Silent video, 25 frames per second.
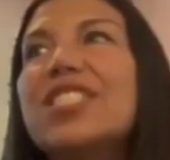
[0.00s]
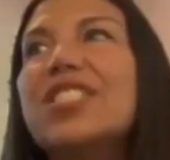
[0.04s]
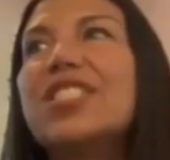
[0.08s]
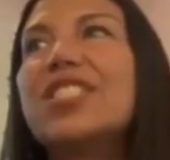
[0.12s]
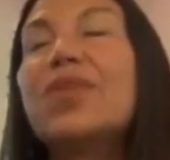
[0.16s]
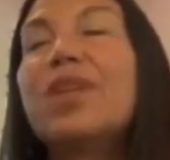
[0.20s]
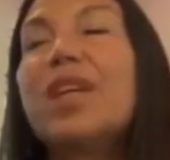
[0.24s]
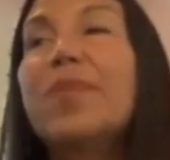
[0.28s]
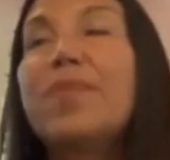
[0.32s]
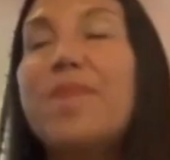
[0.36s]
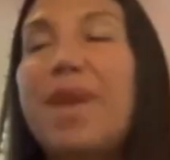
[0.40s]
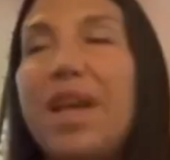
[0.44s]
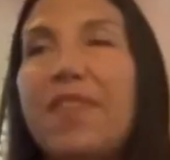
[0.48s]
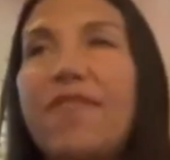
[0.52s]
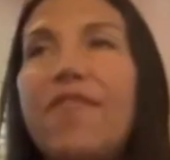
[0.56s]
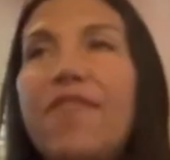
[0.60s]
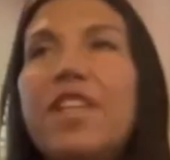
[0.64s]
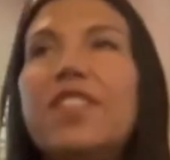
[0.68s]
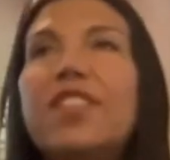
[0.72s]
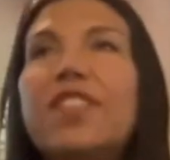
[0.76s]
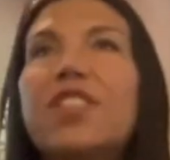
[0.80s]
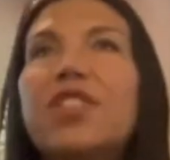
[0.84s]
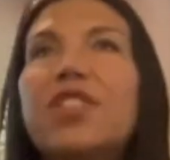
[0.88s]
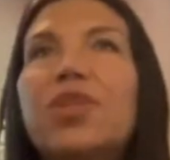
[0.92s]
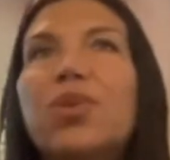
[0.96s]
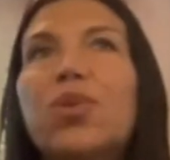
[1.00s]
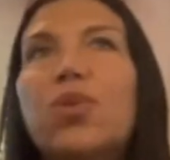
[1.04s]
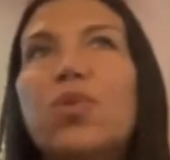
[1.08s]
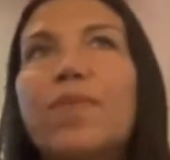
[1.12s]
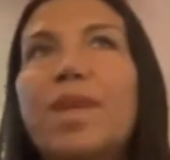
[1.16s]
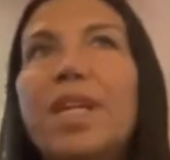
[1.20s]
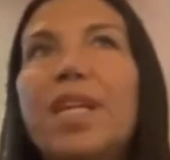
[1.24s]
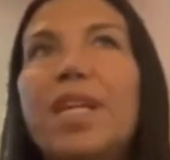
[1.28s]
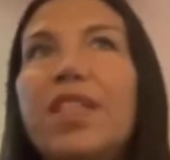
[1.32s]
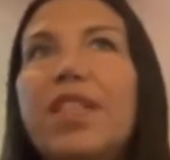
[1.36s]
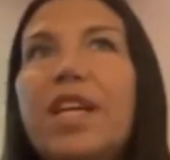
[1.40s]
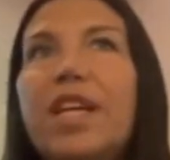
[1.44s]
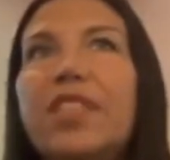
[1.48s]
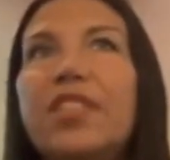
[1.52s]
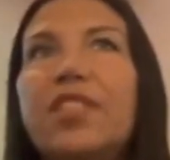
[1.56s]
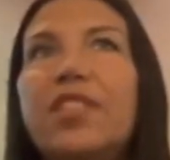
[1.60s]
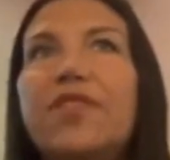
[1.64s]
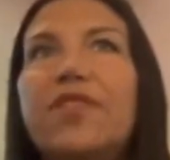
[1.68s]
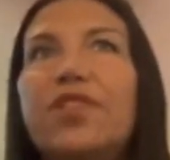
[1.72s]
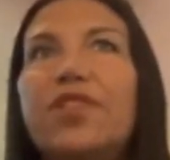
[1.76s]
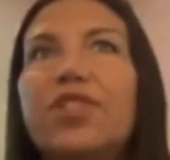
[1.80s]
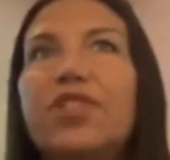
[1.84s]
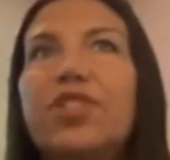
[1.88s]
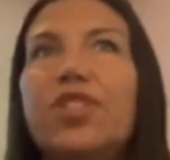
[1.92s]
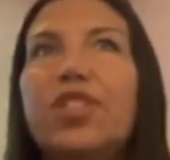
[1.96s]
can manifest a soulmate, that's
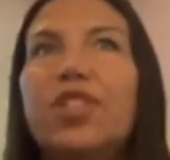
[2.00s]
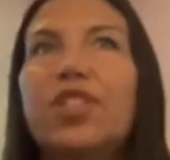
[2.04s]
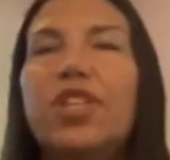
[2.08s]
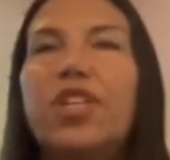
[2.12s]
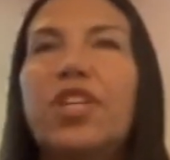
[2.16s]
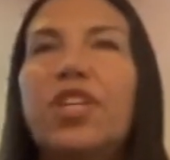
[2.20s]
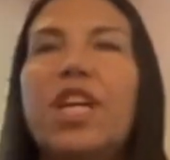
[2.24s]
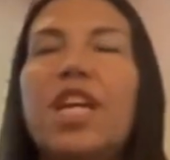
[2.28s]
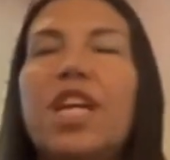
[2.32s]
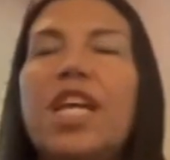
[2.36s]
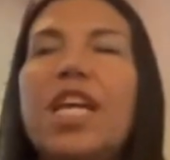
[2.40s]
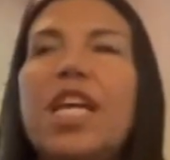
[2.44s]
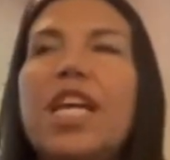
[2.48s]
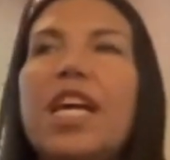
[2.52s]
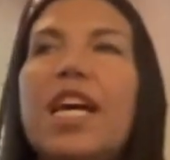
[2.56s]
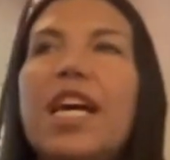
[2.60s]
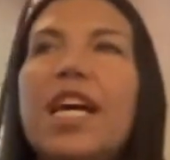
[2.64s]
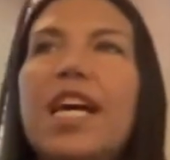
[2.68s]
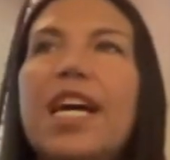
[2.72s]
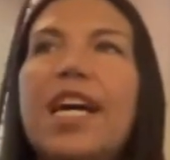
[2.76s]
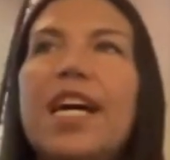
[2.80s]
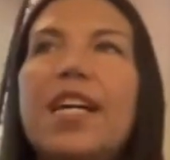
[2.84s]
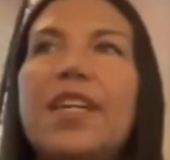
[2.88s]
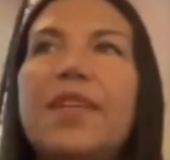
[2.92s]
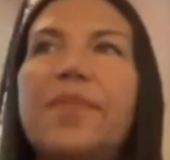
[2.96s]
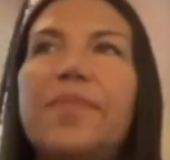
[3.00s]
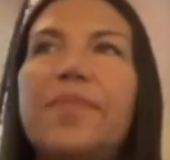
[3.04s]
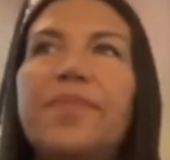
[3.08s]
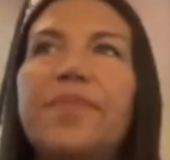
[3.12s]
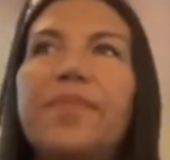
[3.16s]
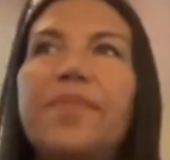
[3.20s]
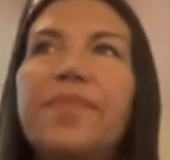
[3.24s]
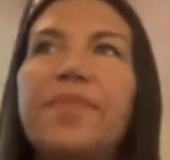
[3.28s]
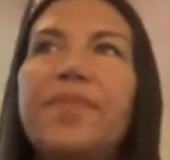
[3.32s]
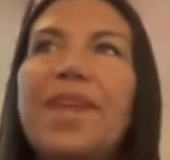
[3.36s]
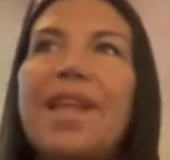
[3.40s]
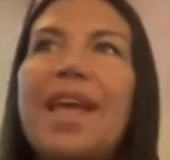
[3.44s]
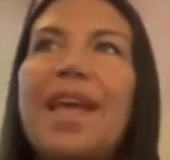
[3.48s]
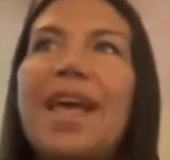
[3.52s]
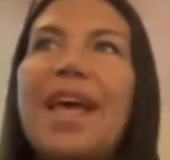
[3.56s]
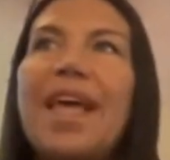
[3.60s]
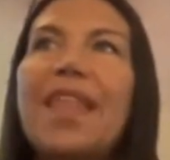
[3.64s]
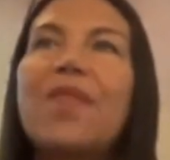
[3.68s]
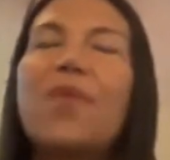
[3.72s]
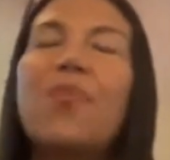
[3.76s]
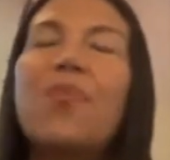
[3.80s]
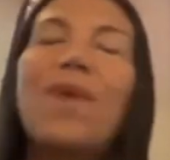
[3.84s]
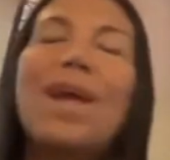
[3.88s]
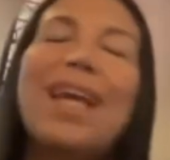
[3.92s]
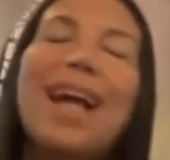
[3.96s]
for sure. Um,
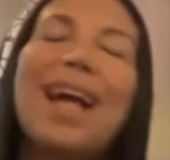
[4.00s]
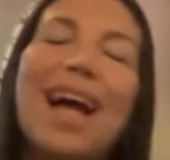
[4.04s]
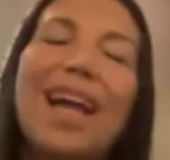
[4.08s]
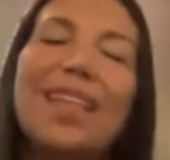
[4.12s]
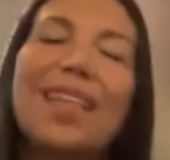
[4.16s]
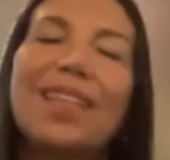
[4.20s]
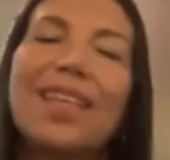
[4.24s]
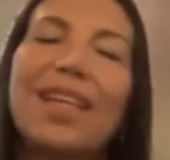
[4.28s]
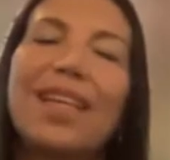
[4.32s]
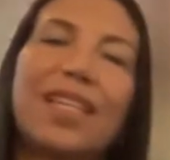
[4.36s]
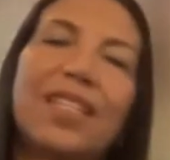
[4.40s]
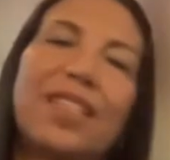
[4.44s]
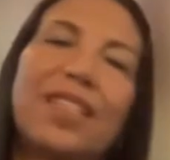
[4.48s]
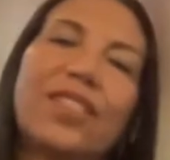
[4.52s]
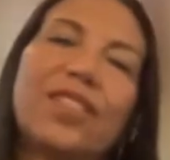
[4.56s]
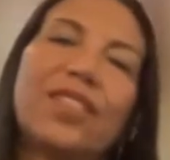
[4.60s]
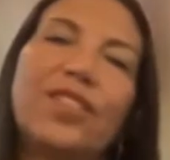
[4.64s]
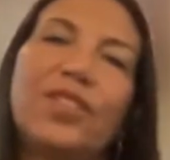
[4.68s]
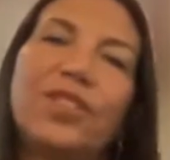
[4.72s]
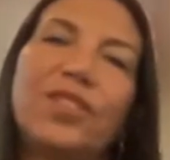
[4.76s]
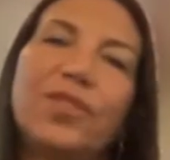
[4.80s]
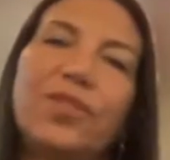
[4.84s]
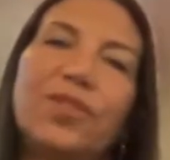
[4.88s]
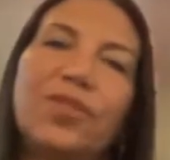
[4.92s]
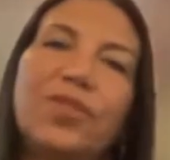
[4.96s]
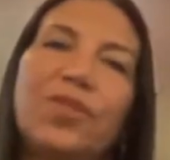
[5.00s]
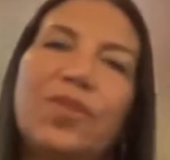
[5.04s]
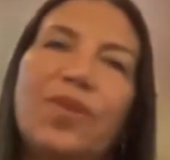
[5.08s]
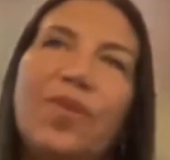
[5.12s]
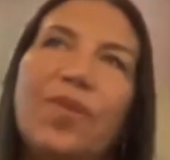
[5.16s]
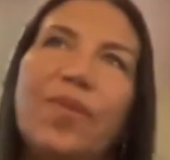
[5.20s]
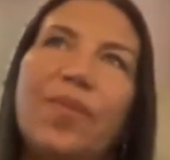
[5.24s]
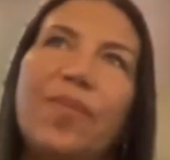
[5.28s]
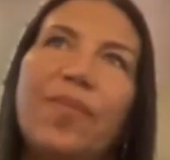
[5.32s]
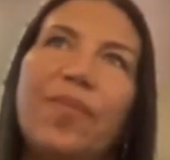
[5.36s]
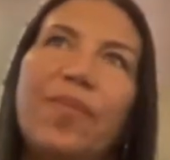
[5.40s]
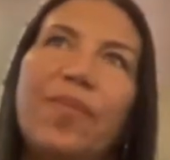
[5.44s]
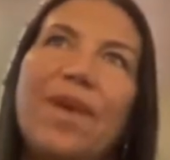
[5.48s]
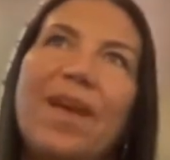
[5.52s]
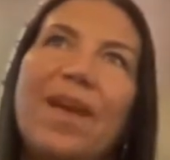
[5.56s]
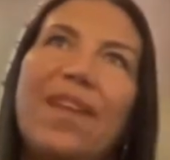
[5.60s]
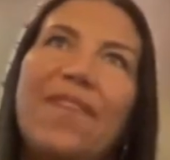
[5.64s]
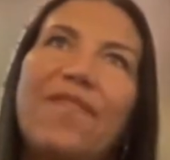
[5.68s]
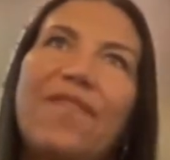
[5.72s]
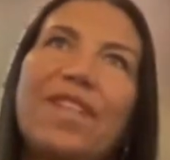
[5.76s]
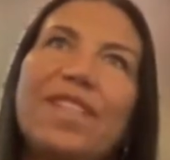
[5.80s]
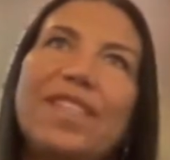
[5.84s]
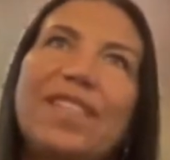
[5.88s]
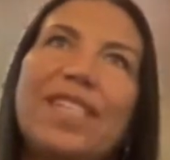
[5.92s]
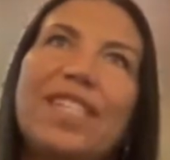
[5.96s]
the way I like to do
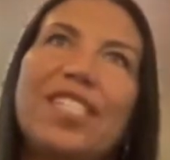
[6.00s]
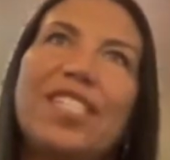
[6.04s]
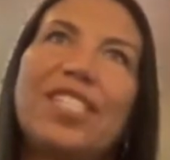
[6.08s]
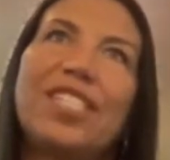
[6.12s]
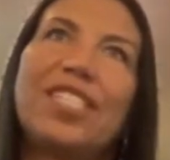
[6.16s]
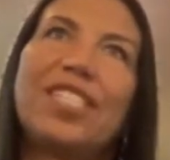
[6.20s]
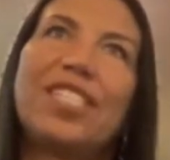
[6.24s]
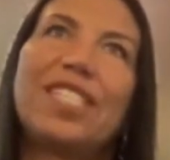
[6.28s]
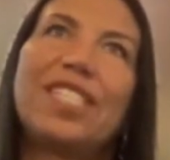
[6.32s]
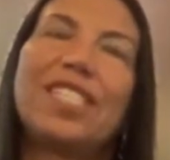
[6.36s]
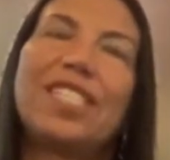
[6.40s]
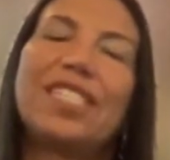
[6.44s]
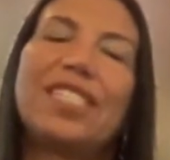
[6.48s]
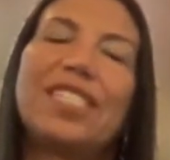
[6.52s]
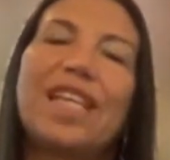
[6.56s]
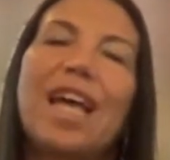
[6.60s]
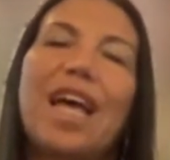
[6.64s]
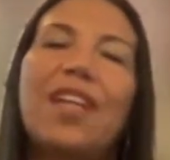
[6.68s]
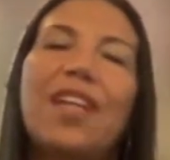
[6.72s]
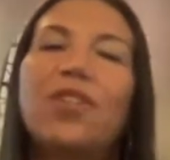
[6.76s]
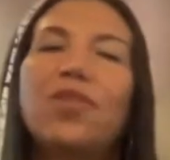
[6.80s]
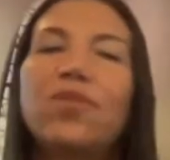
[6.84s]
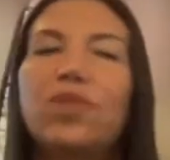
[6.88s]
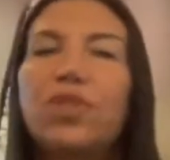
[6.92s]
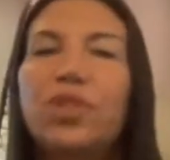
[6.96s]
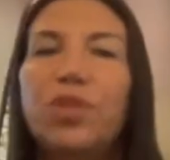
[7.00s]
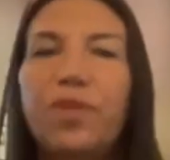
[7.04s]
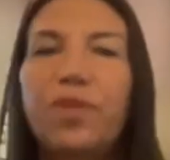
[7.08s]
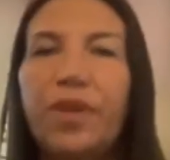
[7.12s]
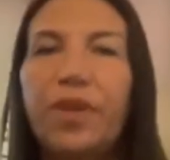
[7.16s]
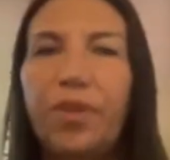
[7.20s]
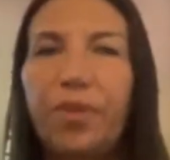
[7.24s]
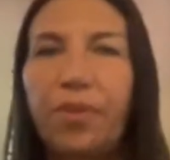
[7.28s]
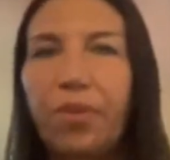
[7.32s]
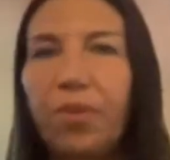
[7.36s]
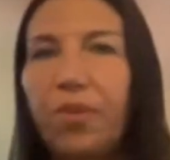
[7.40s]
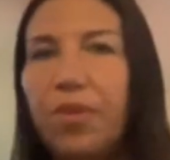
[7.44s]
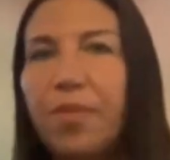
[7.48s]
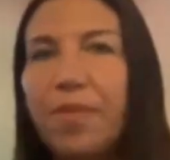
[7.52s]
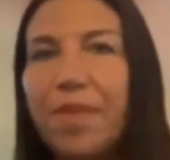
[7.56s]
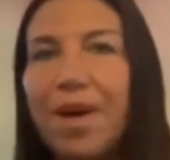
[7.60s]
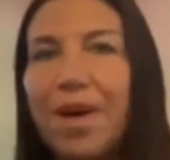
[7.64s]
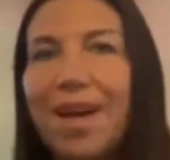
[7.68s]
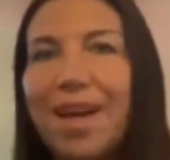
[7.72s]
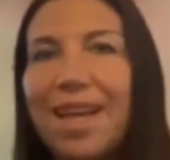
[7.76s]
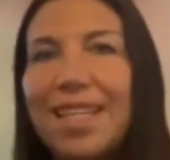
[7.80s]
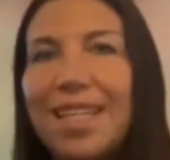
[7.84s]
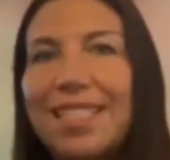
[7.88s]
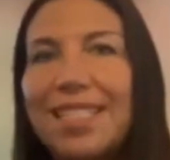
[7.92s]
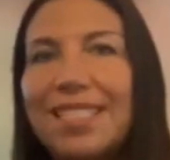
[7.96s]
manifestation is I don't do it through the
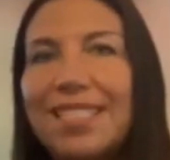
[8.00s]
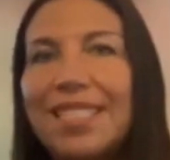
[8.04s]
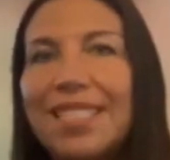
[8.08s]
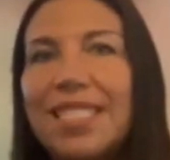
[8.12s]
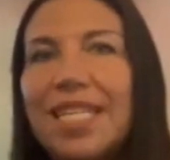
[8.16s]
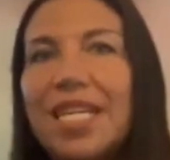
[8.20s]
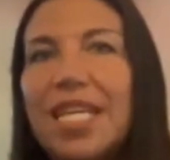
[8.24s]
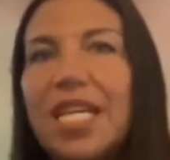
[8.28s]
mind.